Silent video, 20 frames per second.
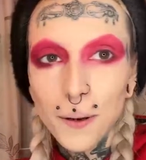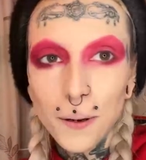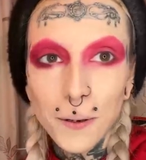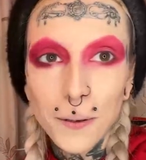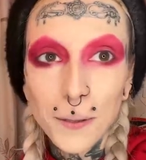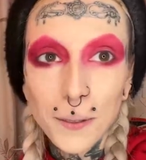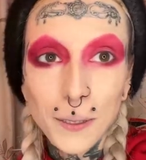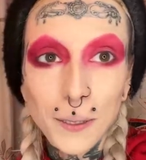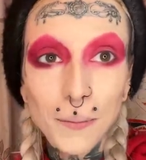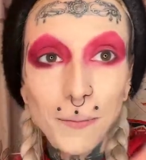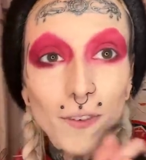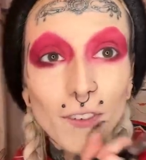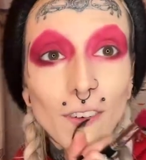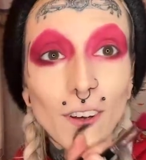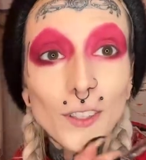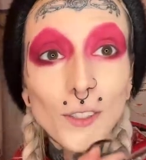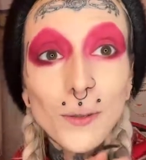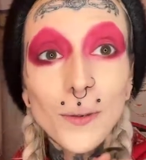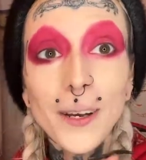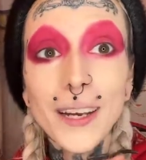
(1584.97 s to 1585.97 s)
are going to move
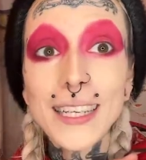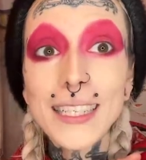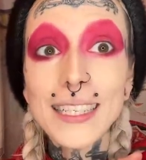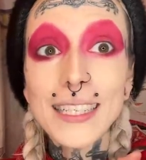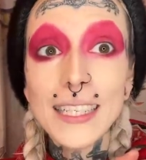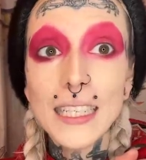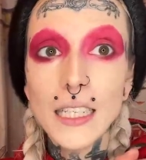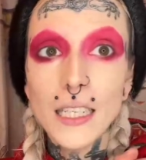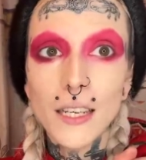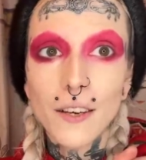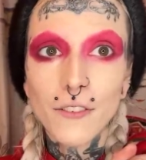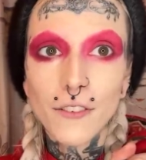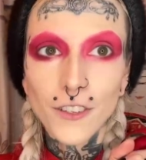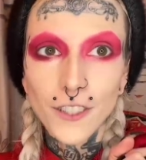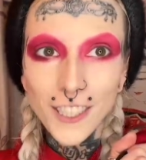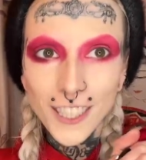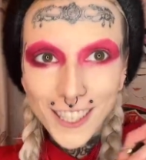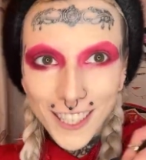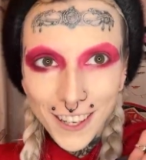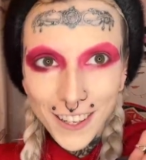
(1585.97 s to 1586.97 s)
on to a
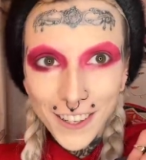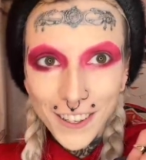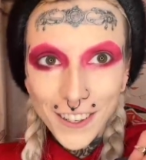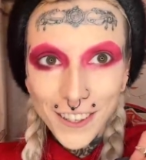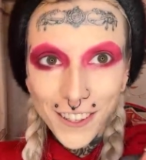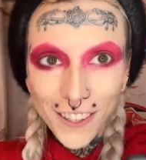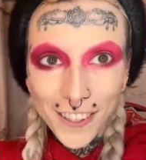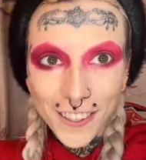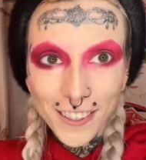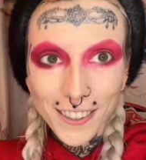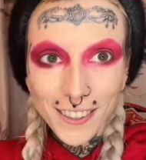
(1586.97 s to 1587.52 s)
different color.